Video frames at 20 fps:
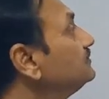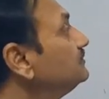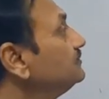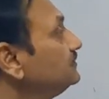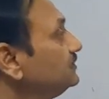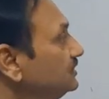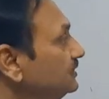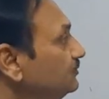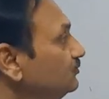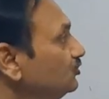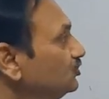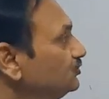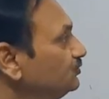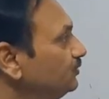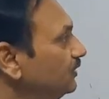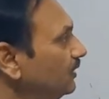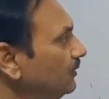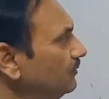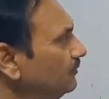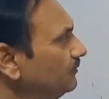
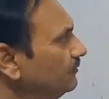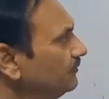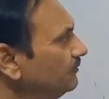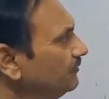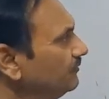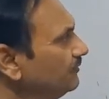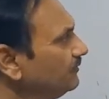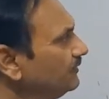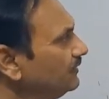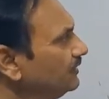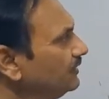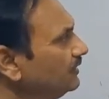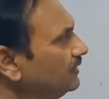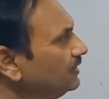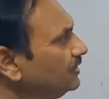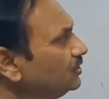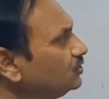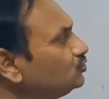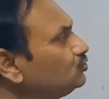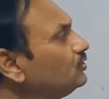gymnosperm.
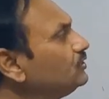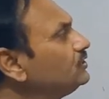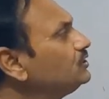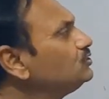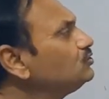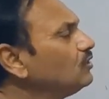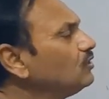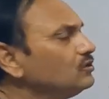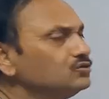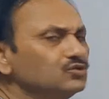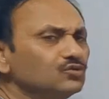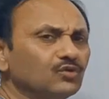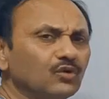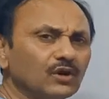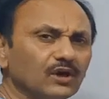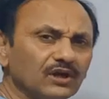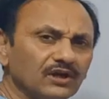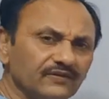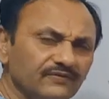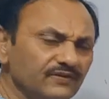So it is also
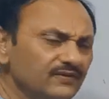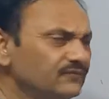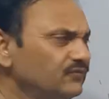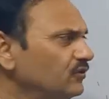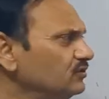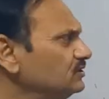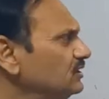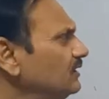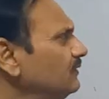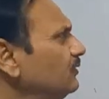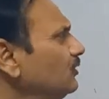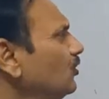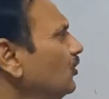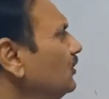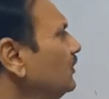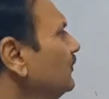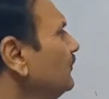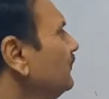called living fossil because the